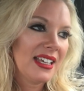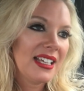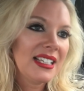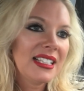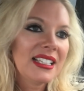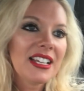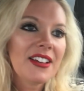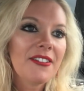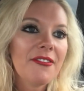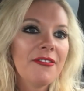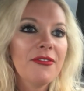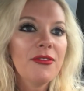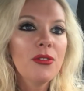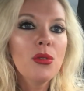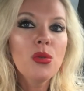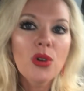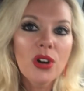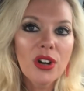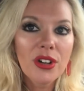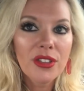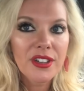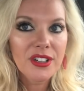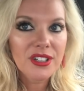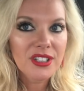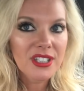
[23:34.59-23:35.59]
it's at
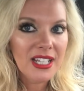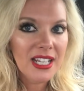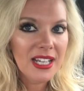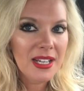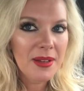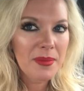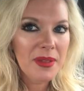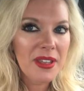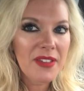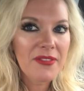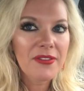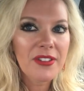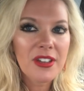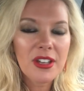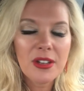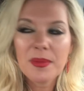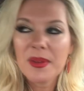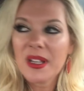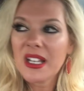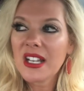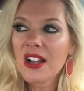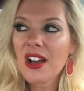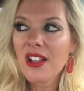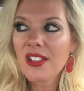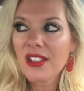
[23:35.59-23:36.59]
four, there's going to be food,
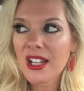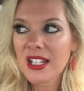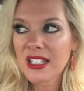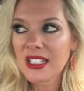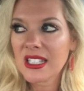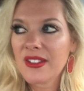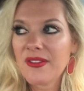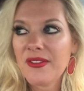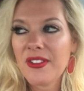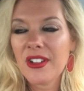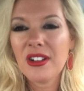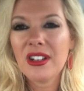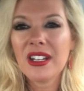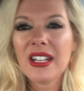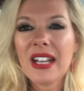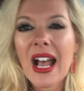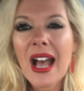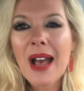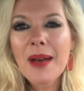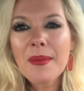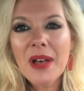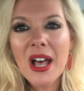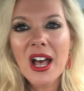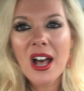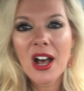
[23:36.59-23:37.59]
but not lots of food, and
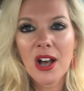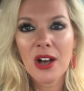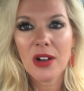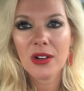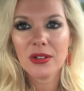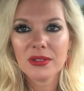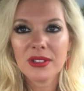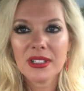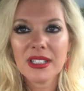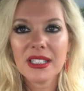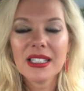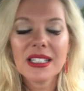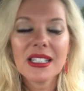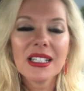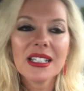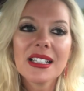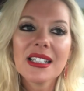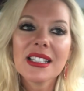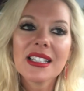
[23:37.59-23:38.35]
I'm a host,